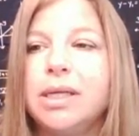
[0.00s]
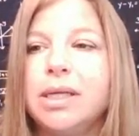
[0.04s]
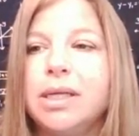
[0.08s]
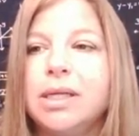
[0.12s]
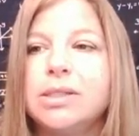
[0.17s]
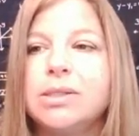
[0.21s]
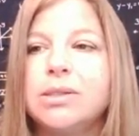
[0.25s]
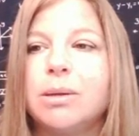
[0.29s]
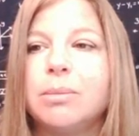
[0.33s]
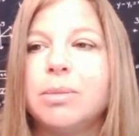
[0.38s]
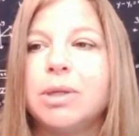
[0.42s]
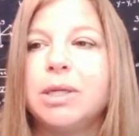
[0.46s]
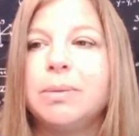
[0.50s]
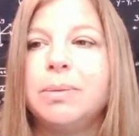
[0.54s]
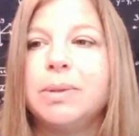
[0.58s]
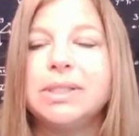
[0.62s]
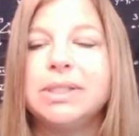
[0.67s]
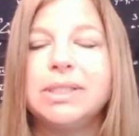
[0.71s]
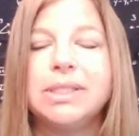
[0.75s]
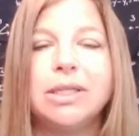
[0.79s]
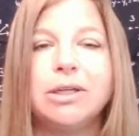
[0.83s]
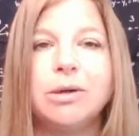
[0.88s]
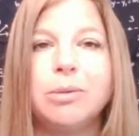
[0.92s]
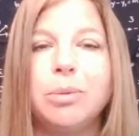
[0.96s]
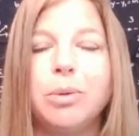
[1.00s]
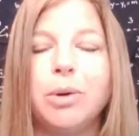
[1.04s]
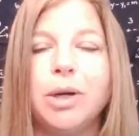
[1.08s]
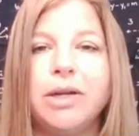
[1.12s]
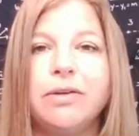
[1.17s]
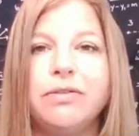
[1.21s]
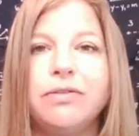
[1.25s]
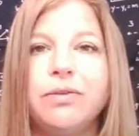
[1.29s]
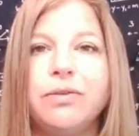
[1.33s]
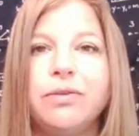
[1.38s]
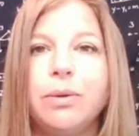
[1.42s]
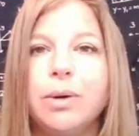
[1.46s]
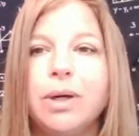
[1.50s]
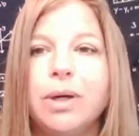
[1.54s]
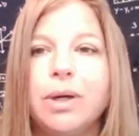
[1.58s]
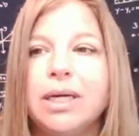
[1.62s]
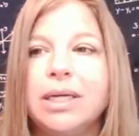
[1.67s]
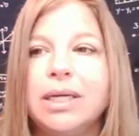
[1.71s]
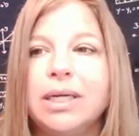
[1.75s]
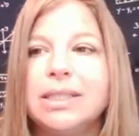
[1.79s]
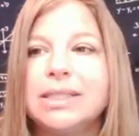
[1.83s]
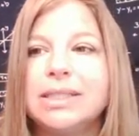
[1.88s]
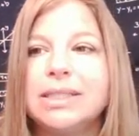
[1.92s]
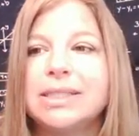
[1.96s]
So I'm going to put
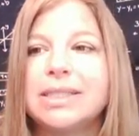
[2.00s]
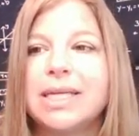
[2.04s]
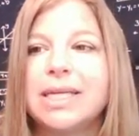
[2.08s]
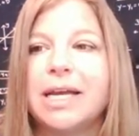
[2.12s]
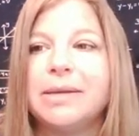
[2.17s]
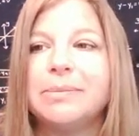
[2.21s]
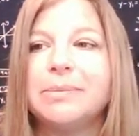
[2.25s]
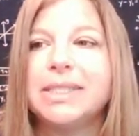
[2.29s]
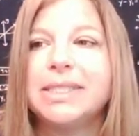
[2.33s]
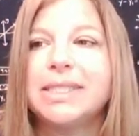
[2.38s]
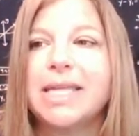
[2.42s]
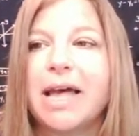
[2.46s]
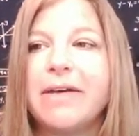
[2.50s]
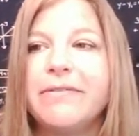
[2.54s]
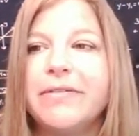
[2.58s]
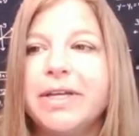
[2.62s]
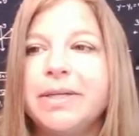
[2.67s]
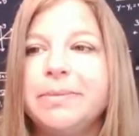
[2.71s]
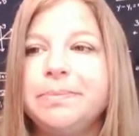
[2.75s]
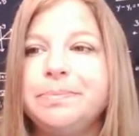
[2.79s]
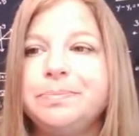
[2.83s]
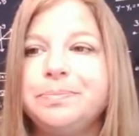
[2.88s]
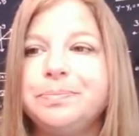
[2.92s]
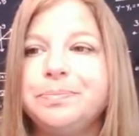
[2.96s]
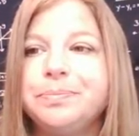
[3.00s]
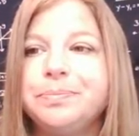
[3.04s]
0.4 times 7.